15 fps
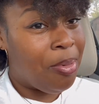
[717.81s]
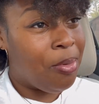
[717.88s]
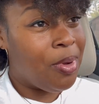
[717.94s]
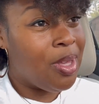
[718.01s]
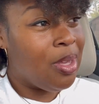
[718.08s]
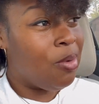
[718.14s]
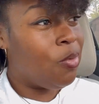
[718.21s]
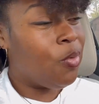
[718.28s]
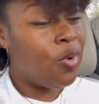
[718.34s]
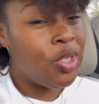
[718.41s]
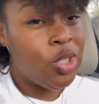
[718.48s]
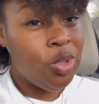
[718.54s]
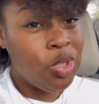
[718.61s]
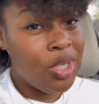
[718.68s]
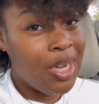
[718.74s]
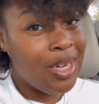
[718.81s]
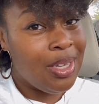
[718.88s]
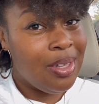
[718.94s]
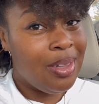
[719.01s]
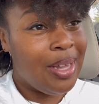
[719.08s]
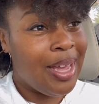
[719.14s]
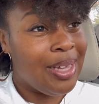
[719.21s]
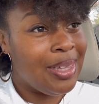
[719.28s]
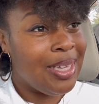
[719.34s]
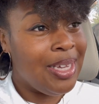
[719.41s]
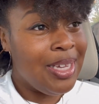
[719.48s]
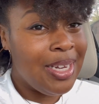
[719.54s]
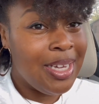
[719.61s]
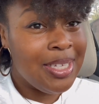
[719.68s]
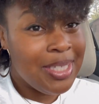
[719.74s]
We, what you trying to like
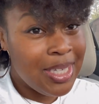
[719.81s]
lead us